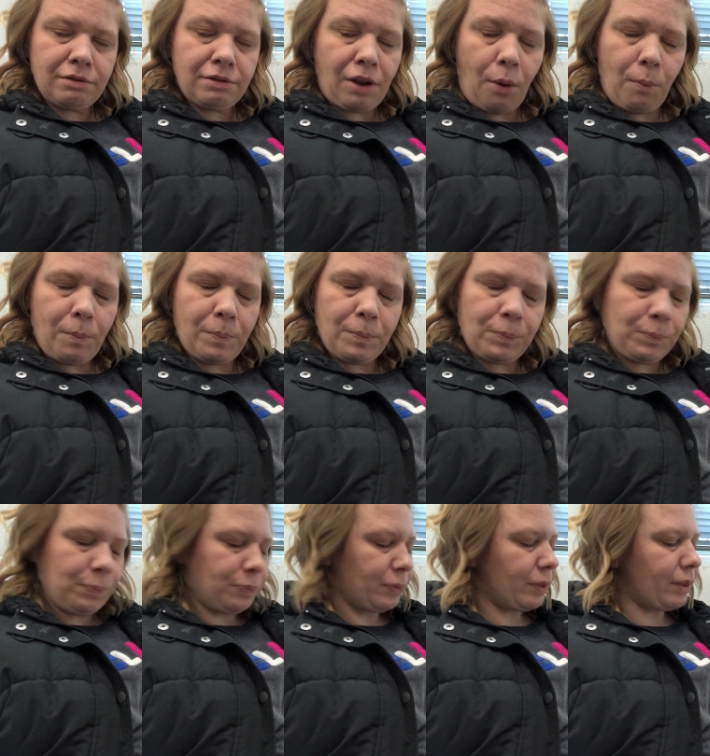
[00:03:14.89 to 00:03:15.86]
Nope.
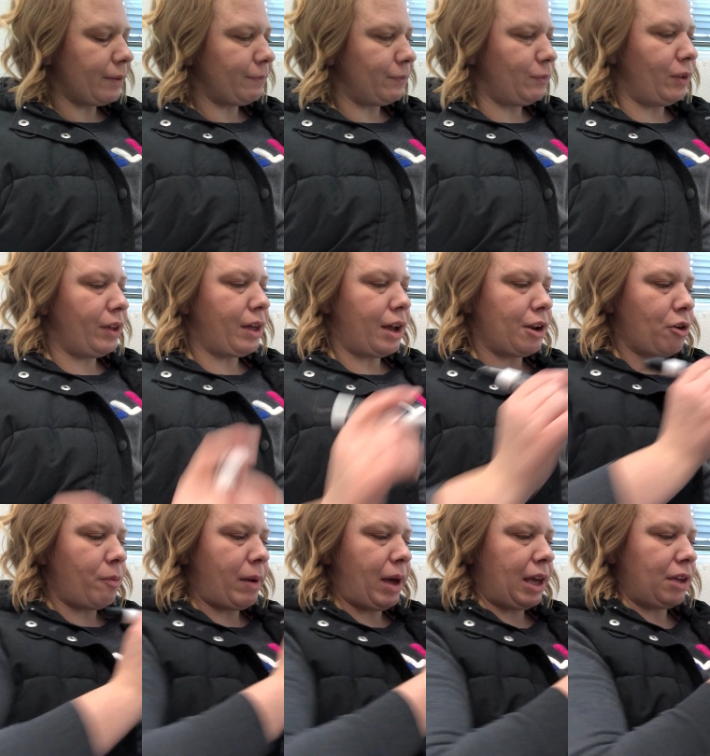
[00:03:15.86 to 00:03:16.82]
We got to
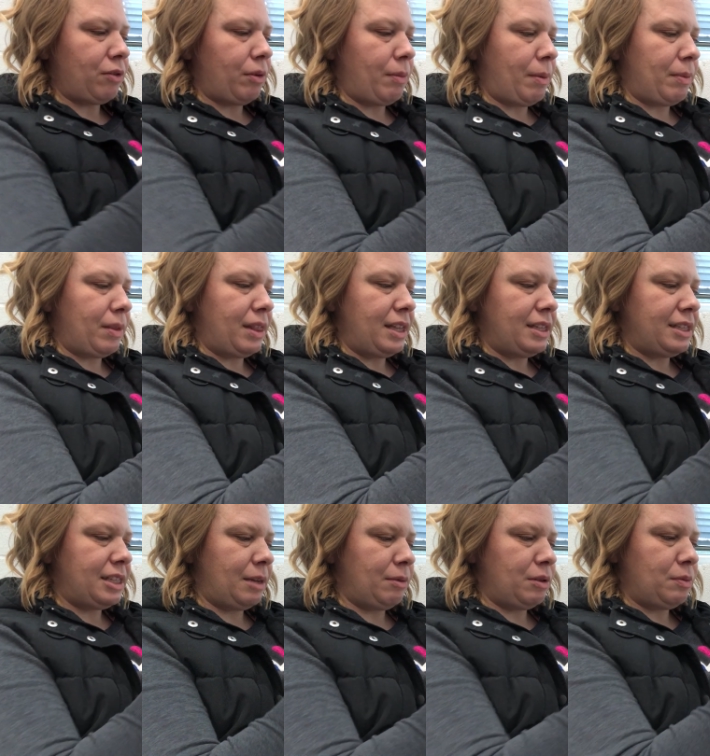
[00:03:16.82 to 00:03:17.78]
go back and remember this
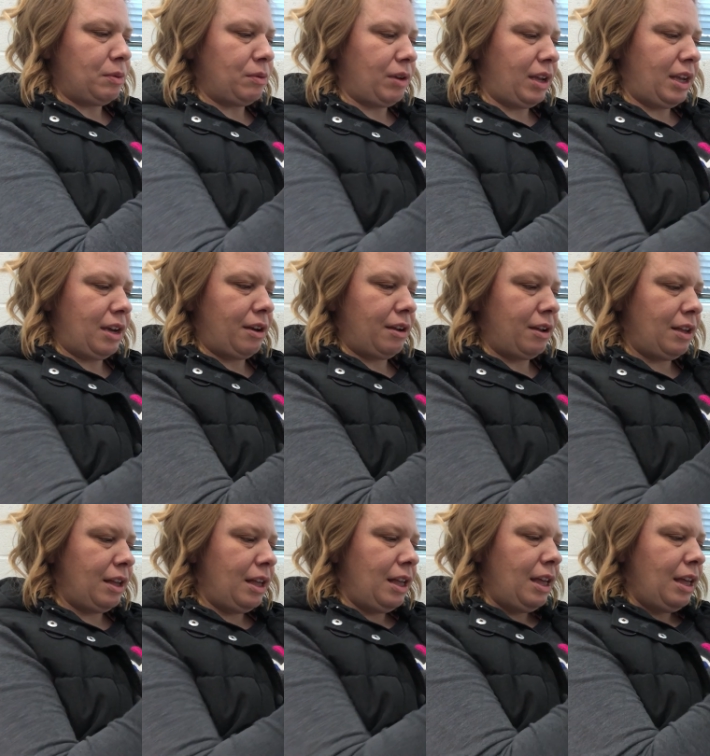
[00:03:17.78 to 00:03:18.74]
tablespoon right here.
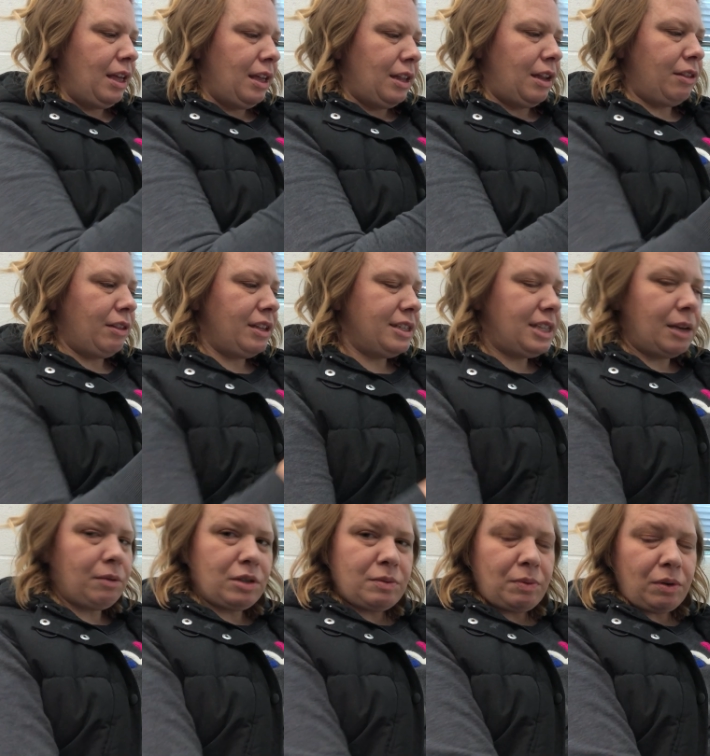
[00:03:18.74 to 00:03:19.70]
Now this
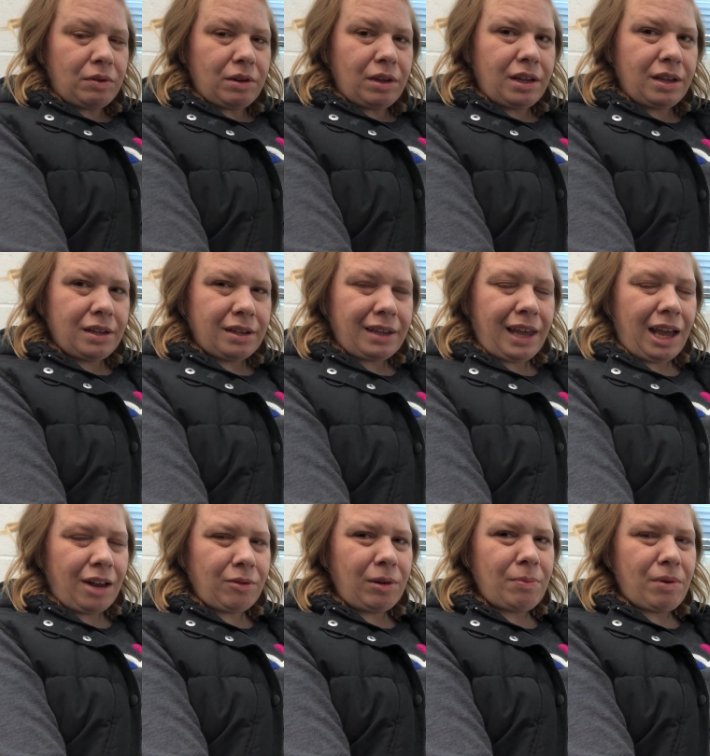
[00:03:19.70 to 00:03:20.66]
tablespoon,
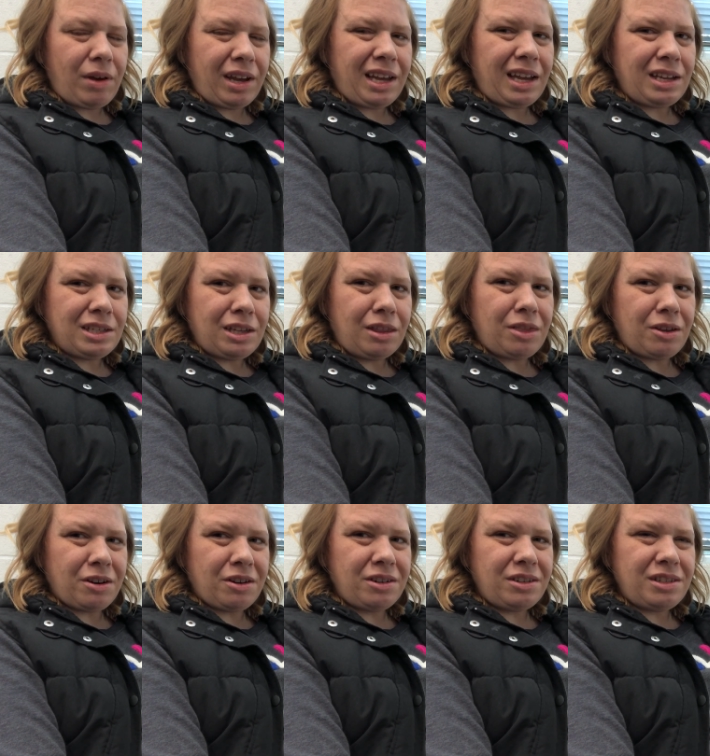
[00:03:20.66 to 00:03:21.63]
can we break it into
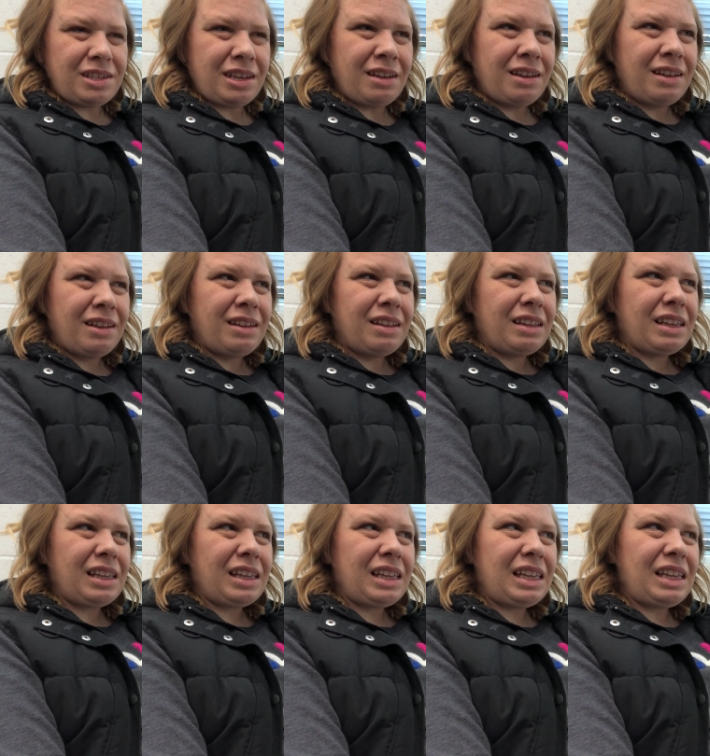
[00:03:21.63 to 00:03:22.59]
thirds
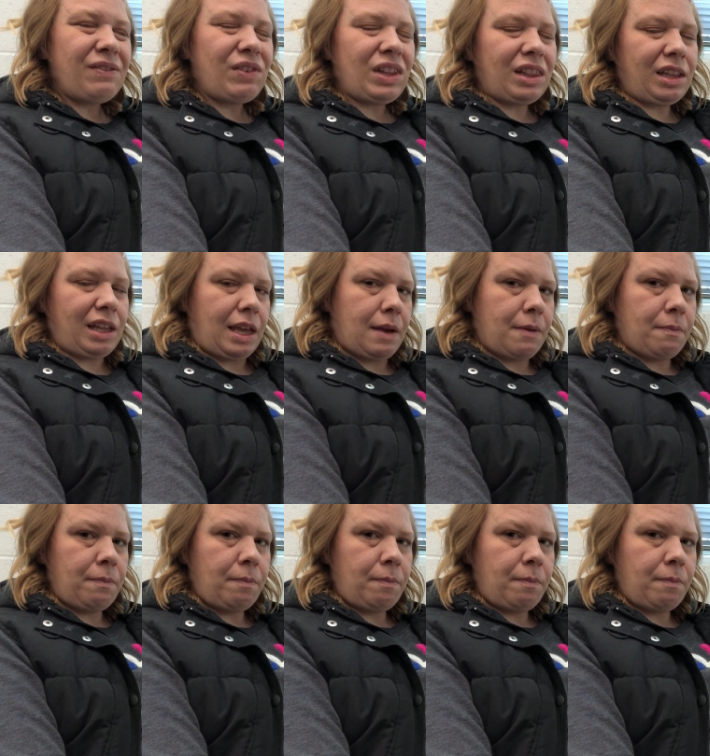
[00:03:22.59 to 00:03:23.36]
evenly?